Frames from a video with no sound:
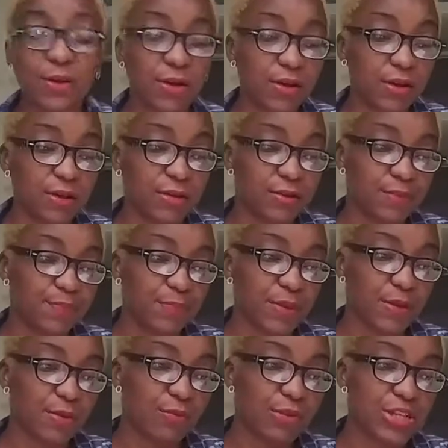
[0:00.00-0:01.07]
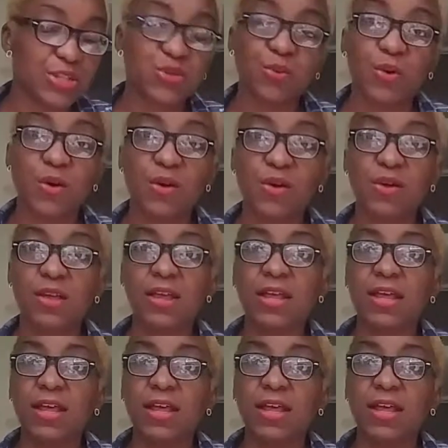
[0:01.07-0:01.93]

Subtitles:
a ritual.